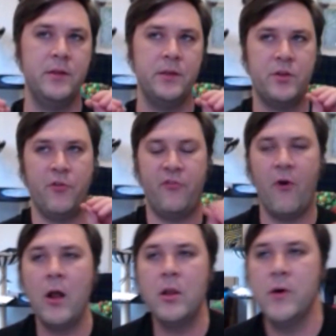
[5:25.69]
To
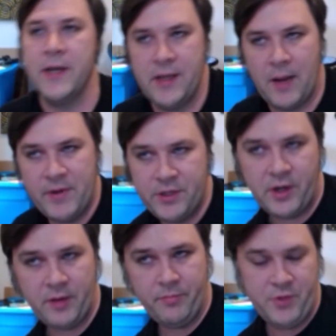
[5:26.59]
follow it. I mean, you
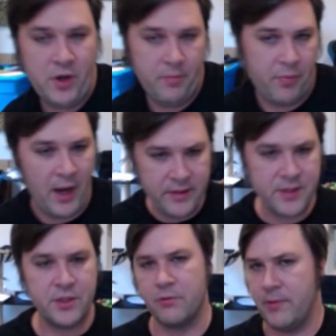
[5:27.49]
could buy
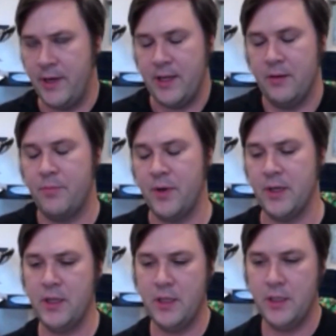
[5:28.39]
this and read it,
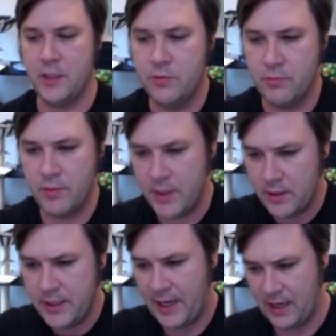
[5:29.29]
but you
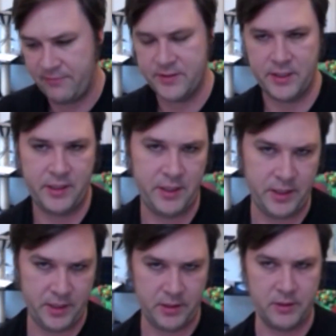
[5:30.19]
really have to
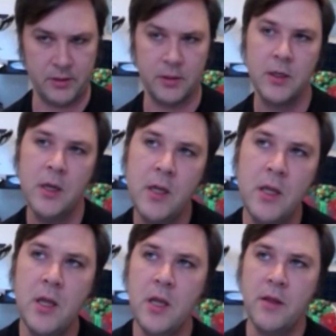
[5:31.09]
hear
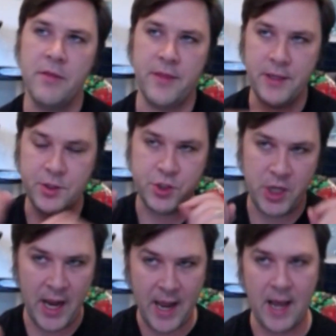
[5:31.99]
the
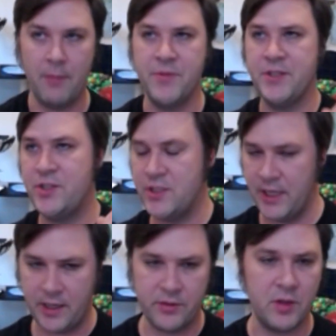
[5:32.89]
jab, the
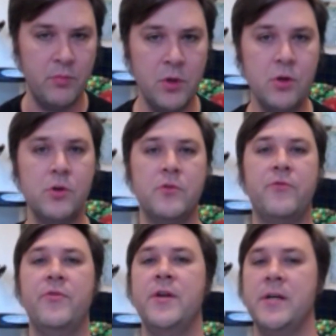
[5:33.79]
stick, the
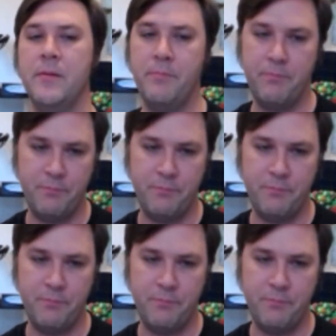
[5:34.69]
move, the